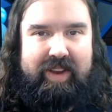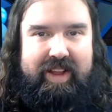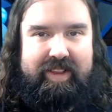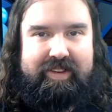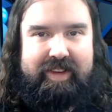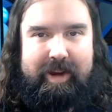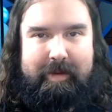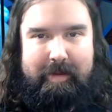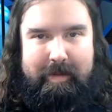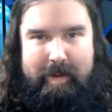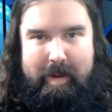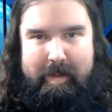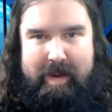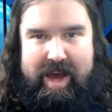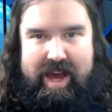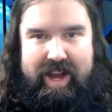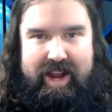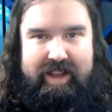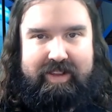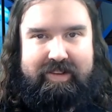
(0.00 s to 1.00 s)
that's going to be my
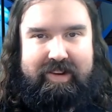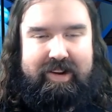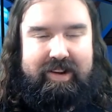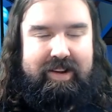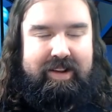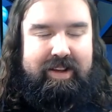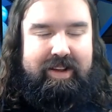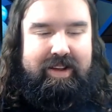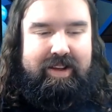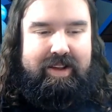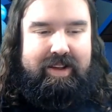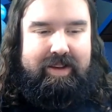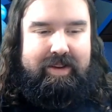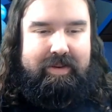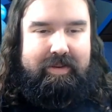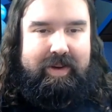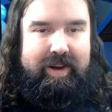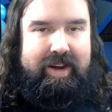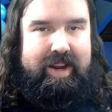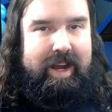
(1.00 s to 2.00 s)
pat answer.
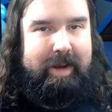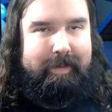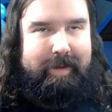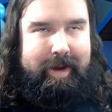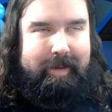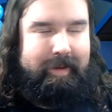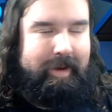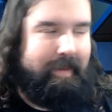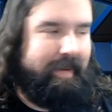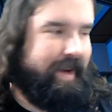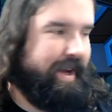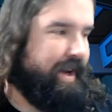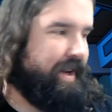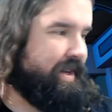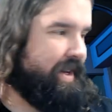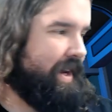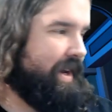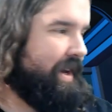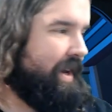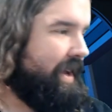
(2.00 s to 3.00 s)
We don't talk about upcoming
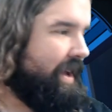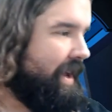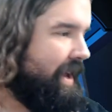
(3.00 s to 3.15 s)
content.